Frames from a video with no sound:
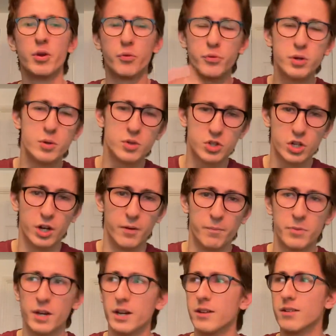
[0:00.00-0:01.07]
future,
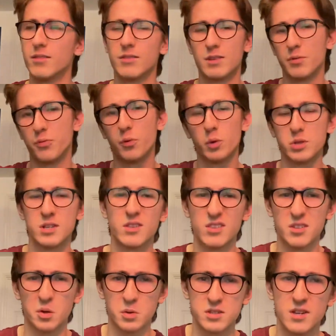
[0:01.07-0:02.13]
and the 14th
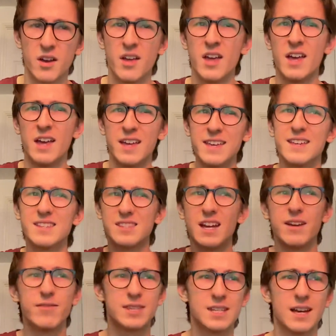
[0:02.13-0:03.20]
Doctor is
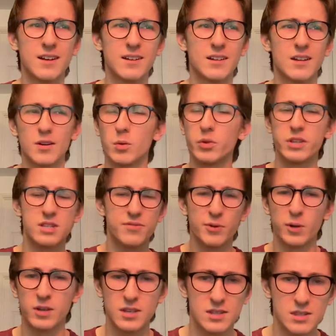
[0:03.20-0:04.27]
David Tennant and all this
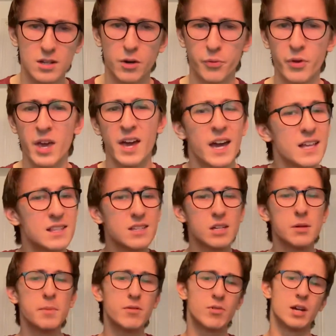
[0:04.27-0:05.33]
funky stuff. It's going
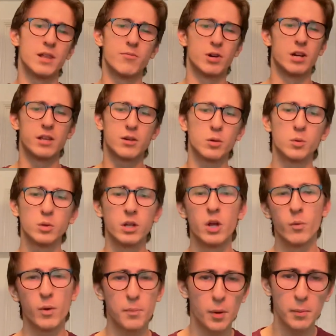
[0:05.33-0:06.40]
to be really, really cool.
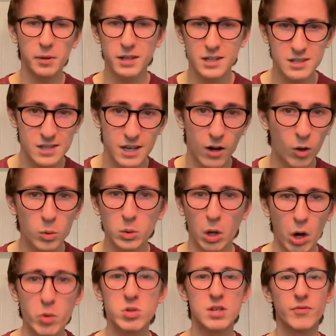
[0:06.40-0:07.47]
We're probably going to see a whole
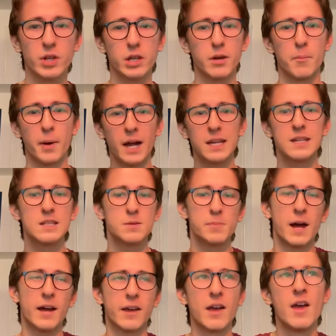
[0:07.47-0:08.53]
host of other companions
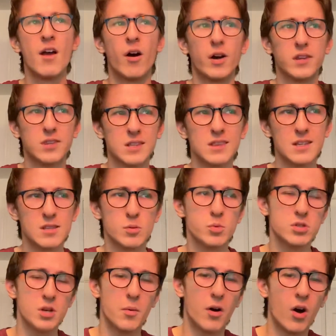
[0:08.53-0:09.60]
back. I think there's
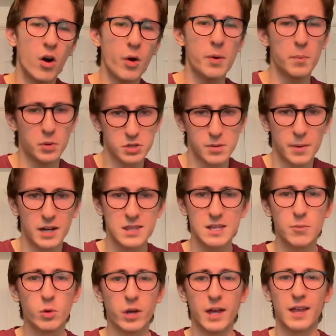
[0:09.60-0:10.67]
also a high possibility
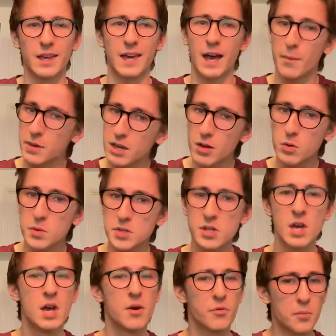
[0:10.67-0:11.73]
we'll get cameos
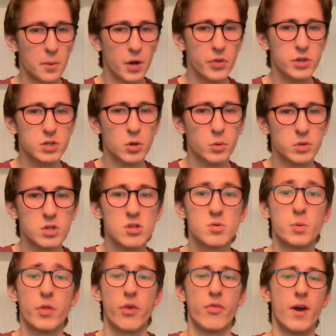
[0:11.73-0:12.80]
from other Doctors,
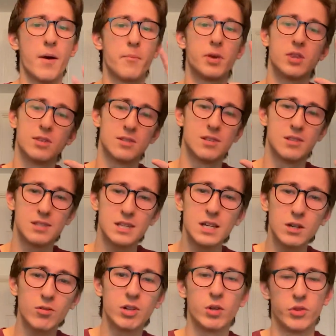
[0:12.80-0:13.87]
whether that be the
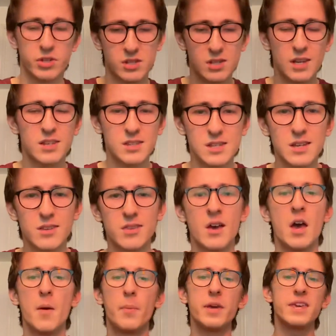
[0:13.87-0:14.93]
Centenary or the 60th.
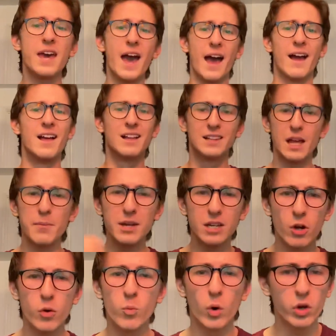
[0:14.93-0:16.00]
But yeah, let me
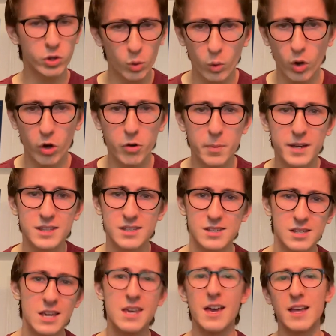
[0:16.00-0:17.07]
know what you're hoping to
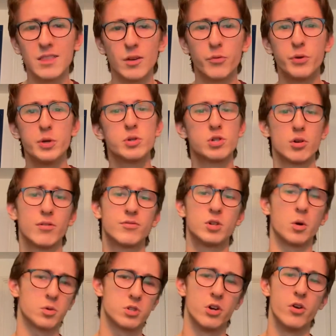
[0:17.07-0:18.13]
see in the future of
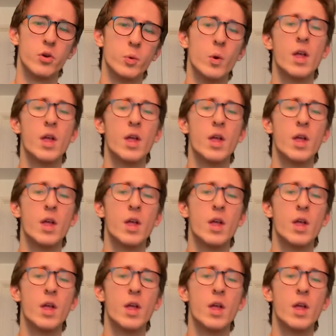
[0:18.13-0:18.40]
Doctor Who.